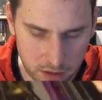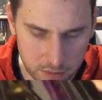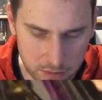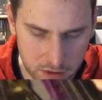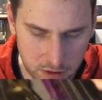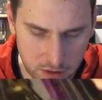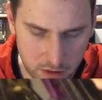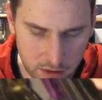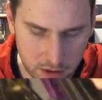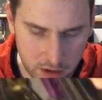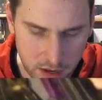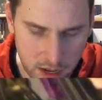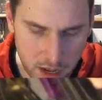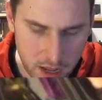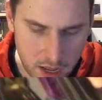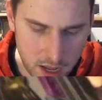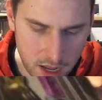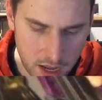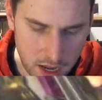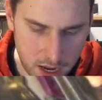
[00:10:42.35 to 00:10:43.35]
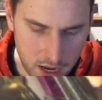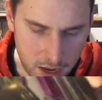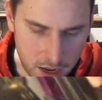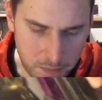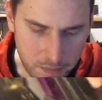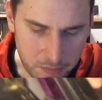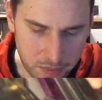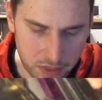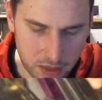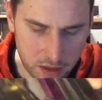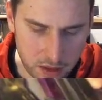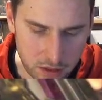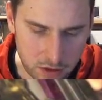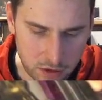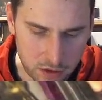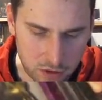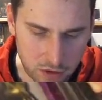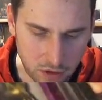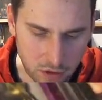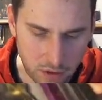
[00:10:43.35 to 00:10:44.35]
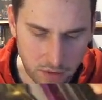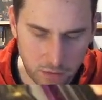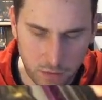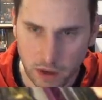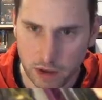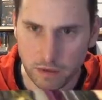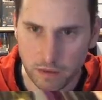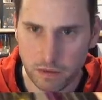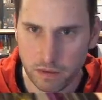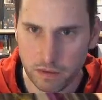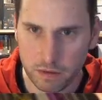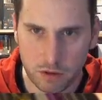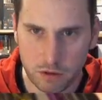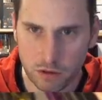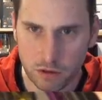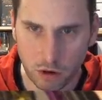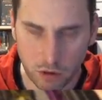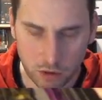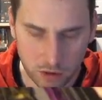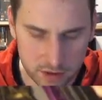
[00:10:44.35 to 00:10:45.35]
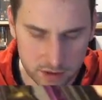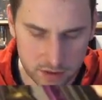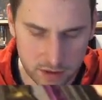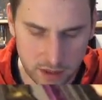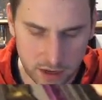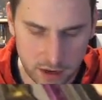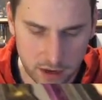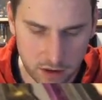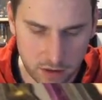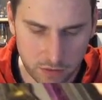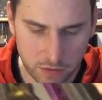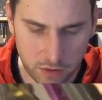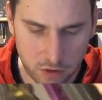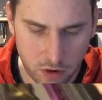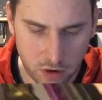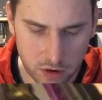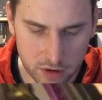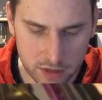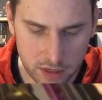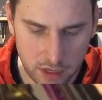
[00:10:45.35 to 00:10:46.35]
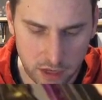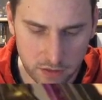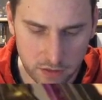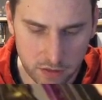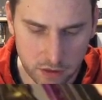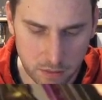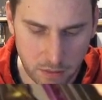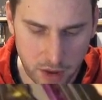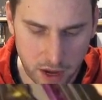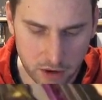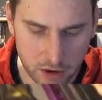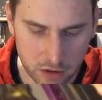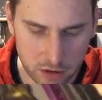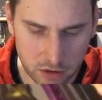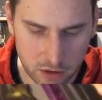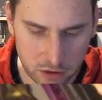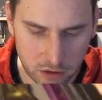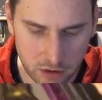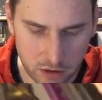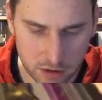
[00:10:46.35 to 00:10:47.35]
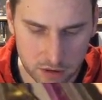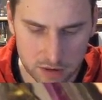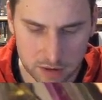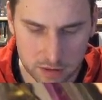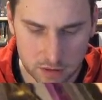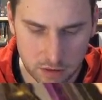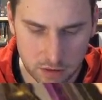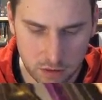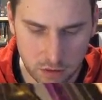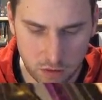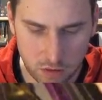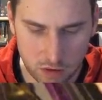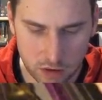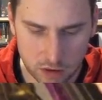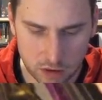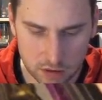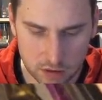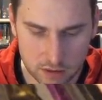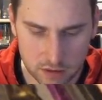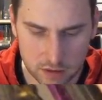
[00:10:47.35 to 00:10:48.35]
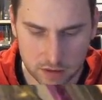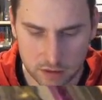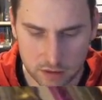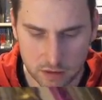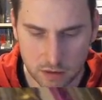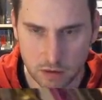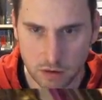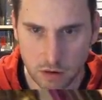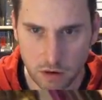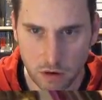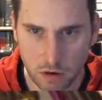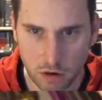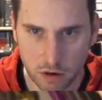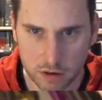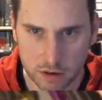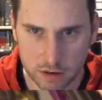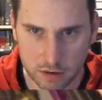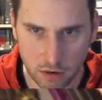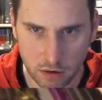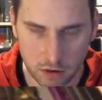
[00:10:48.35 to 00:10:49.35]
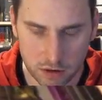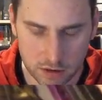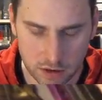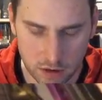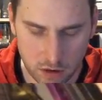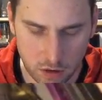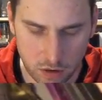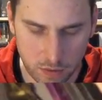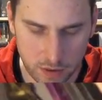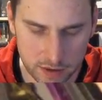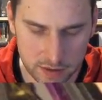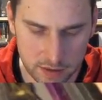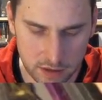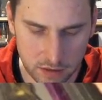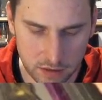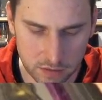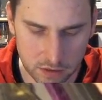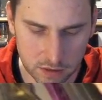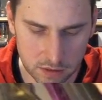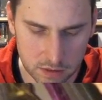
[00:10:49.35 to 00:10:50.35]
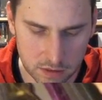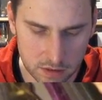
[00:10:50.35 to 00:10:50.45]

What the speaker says: I'm sorry. We have trolls that are of course evil, minotaurs, ogres, orcs. Orcs are always evil.